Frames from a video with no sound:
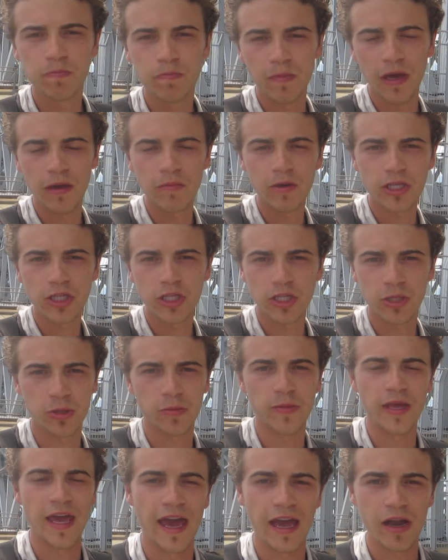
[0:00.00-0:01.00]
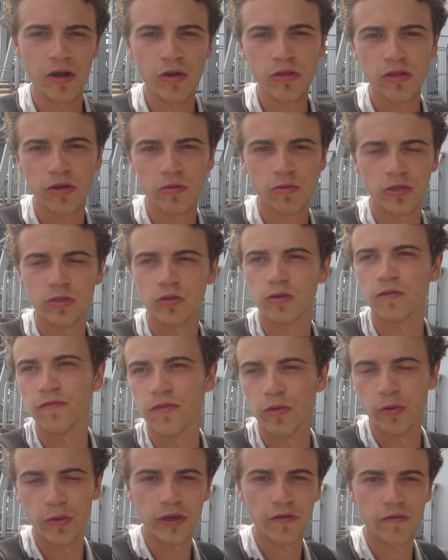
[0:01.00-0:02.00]
Maybe it's just from the angle that we're sort of
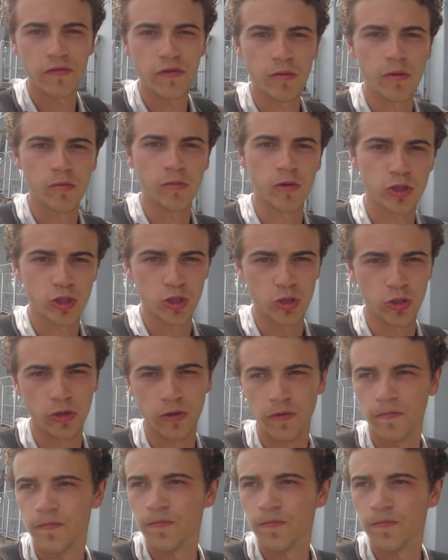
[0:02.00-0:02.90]
viewing it from, I'm not sure.